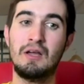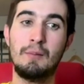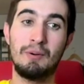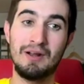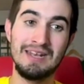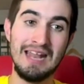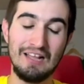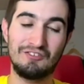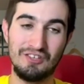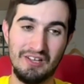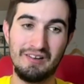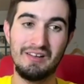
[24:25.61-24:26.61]
but next
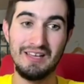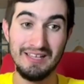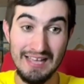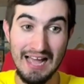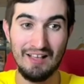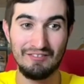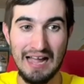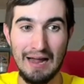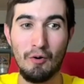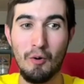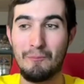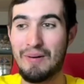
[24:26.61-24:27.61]
year, yes, I
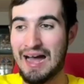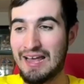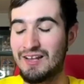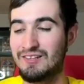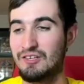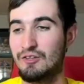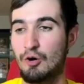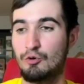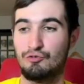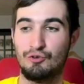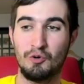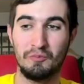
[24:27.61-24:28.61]
will buy into those
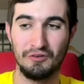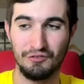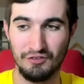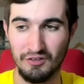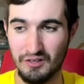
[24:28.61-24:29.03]
rumors.